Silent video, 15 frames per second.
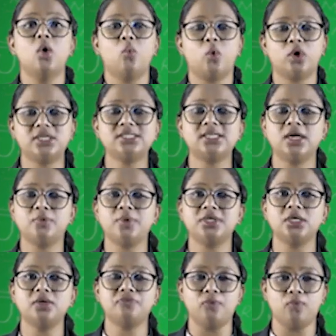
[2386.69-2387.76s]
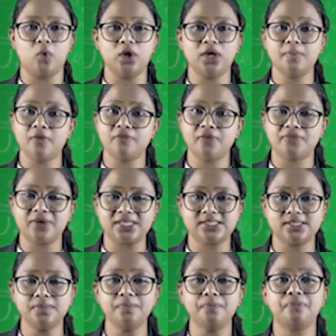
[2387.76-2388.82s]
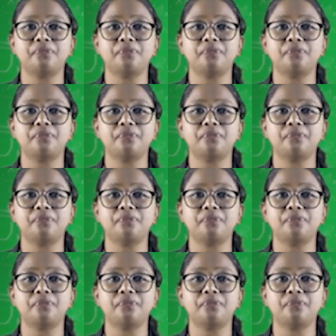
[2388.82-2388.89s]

What is the equation for volume of a frustum?